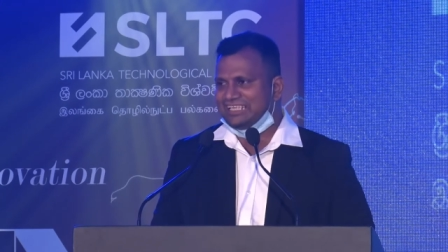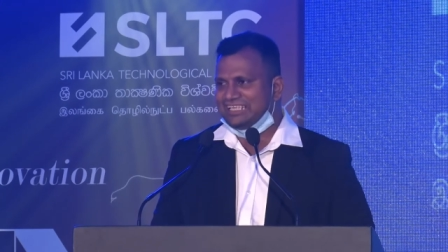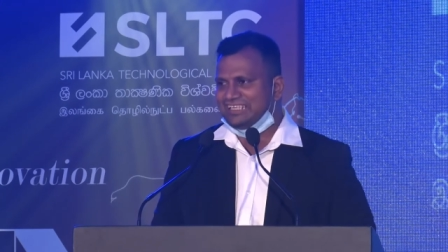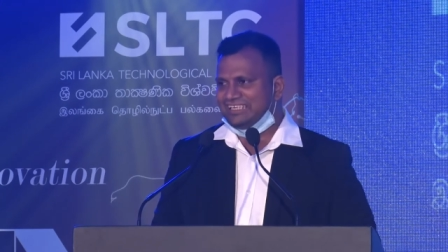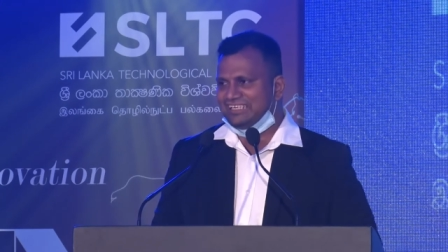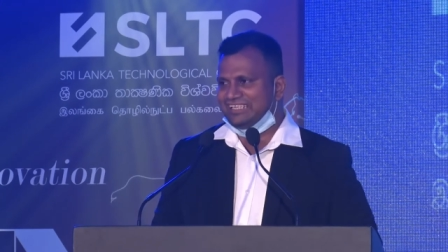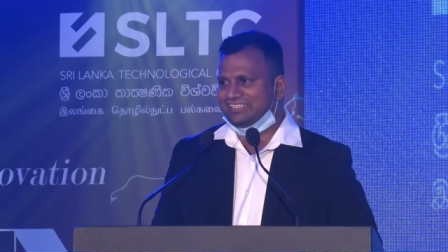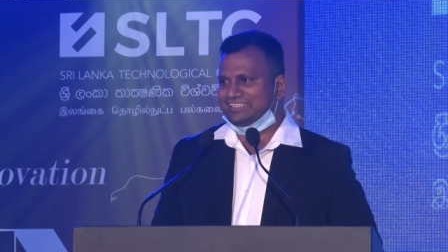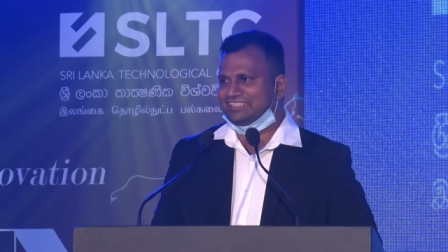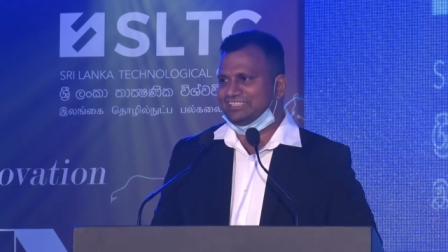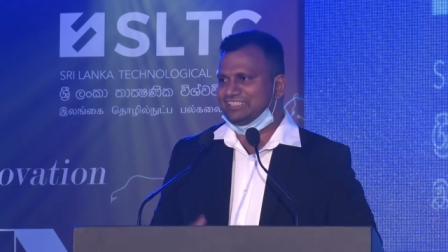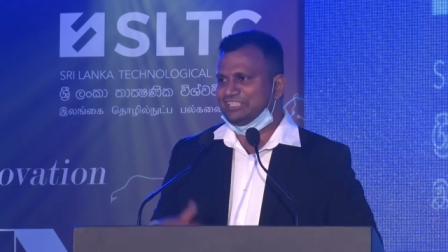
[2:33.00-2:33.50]

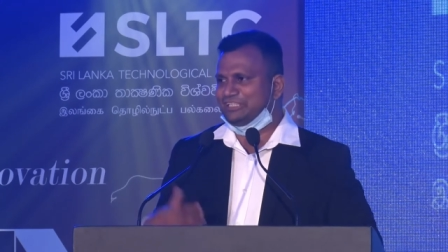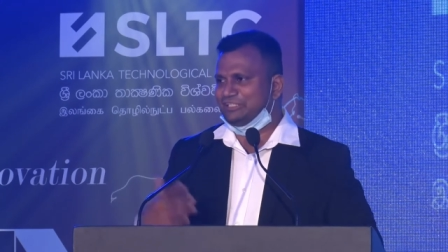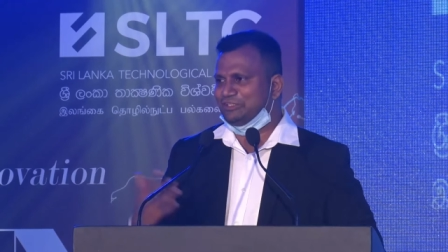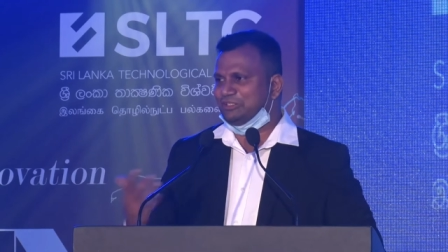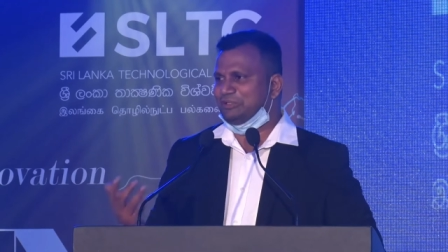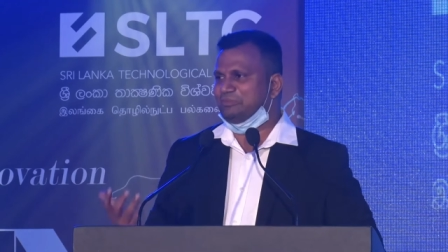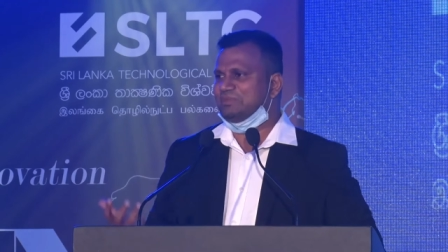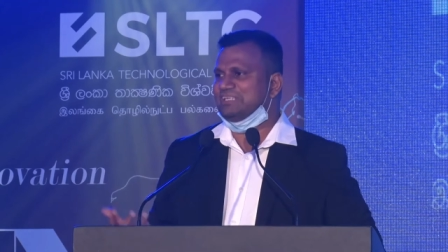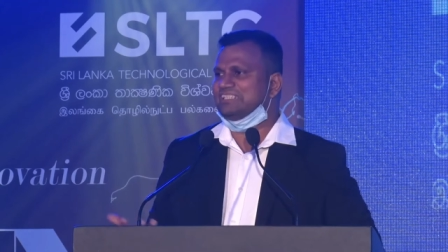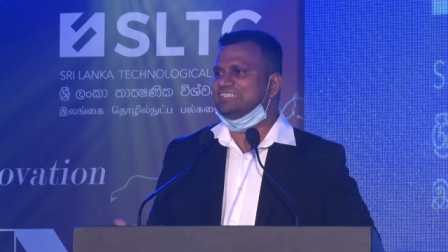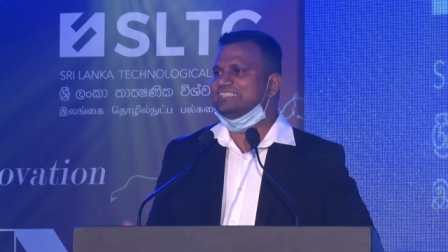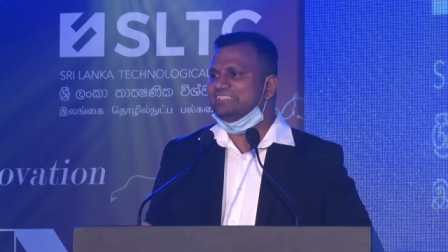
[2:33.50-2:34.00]
like a
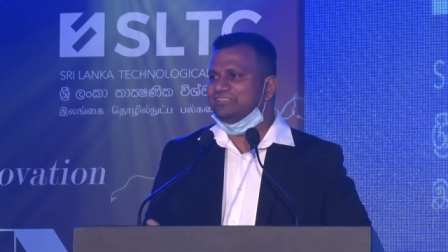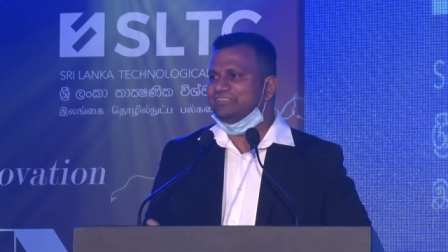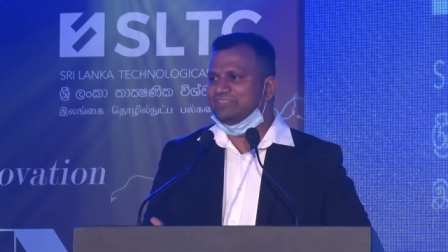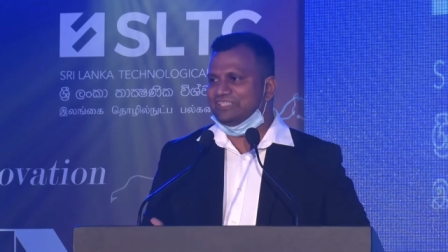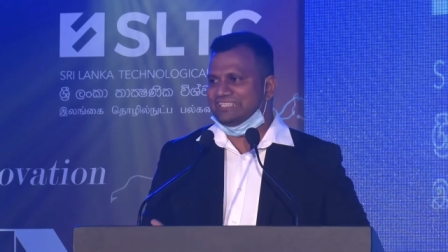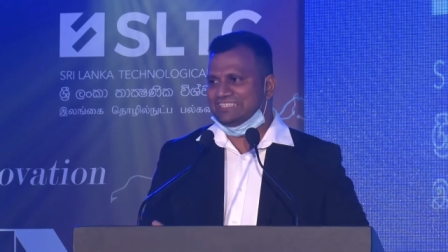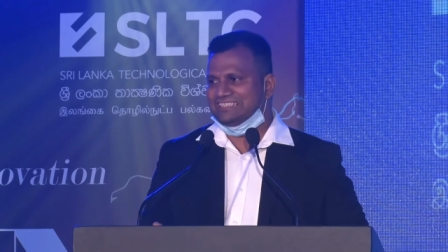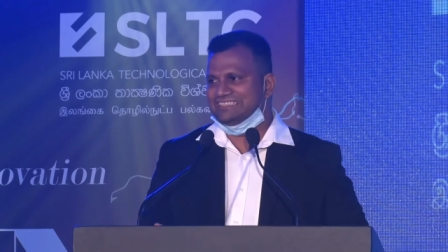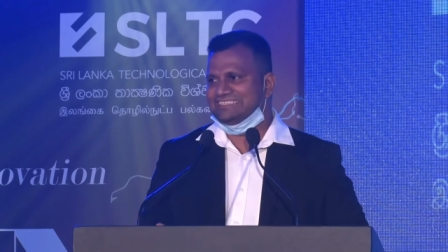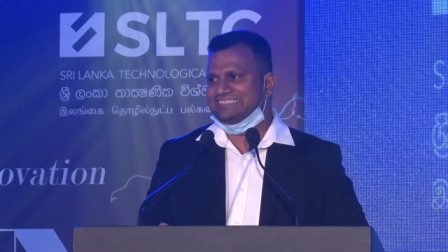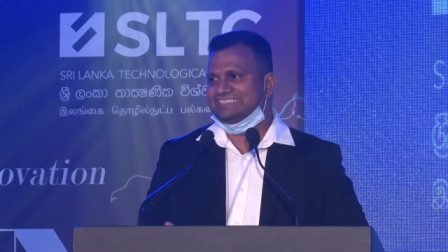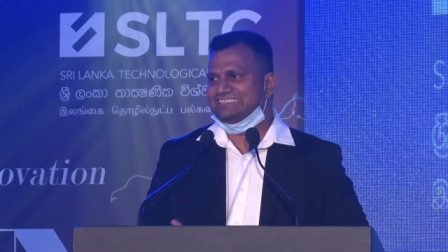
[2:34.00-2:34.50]

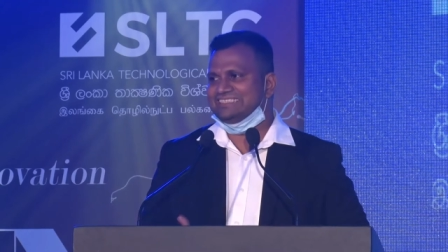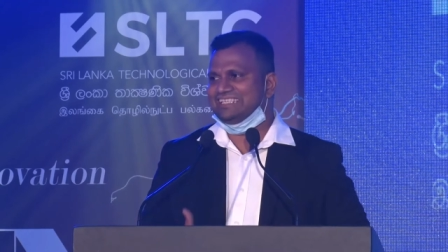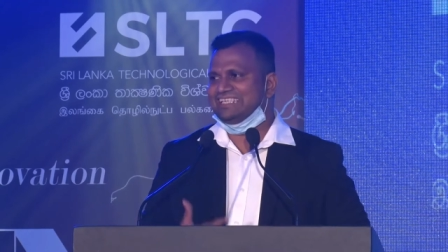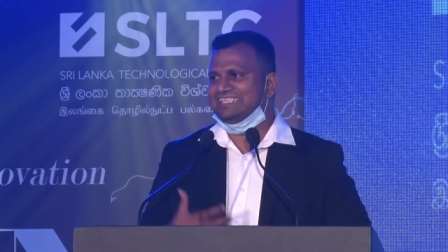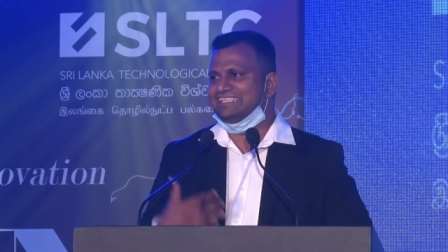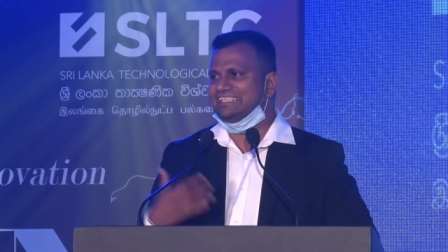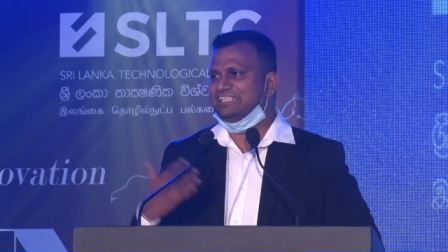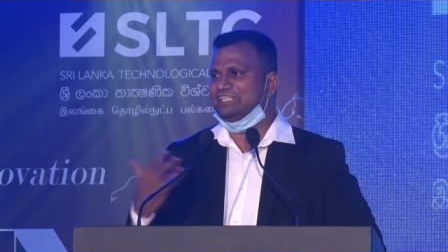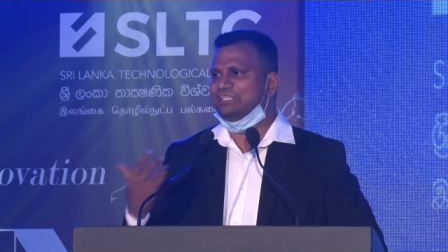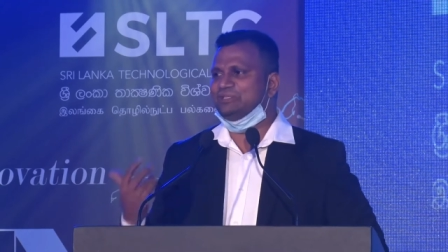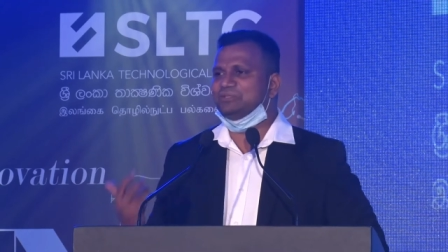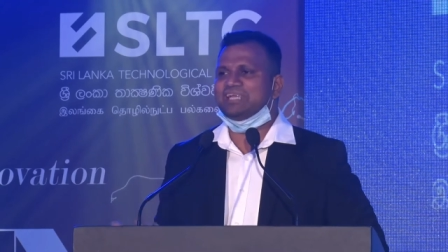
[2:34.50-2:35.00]
nanomaterials, and
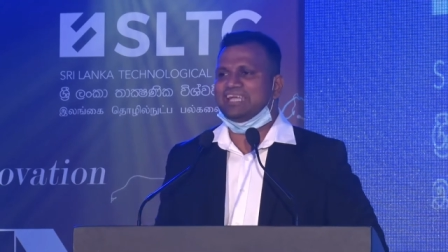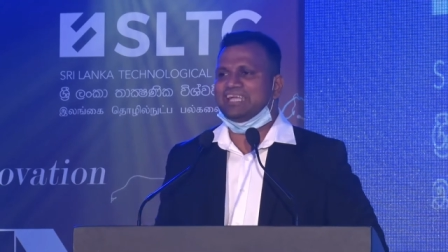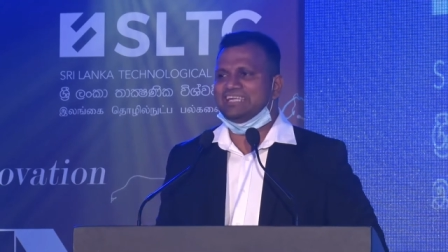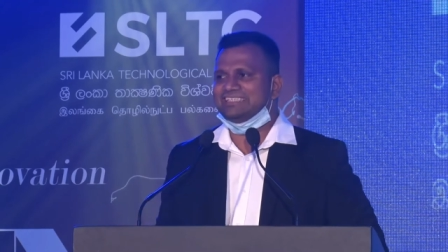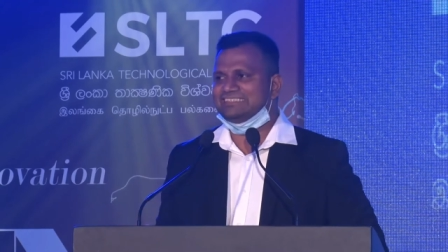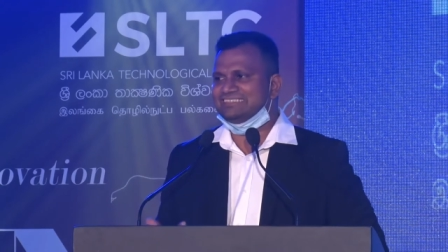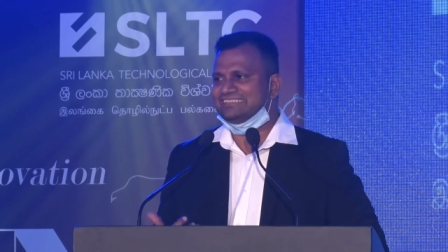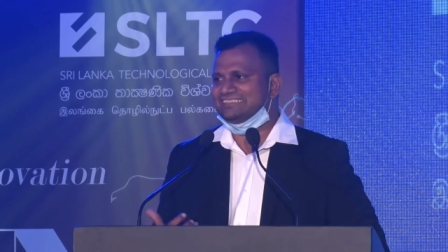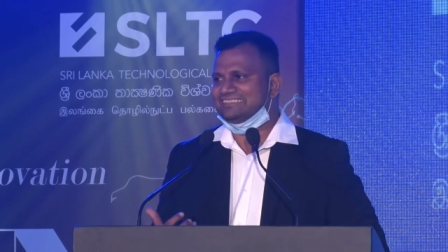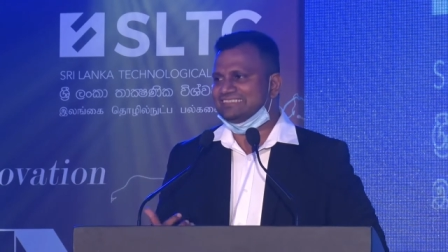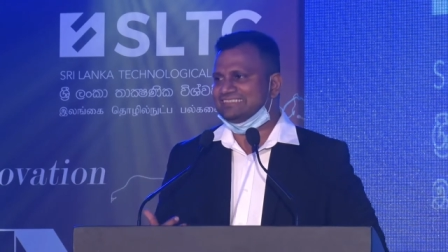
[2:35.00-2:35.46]
he look at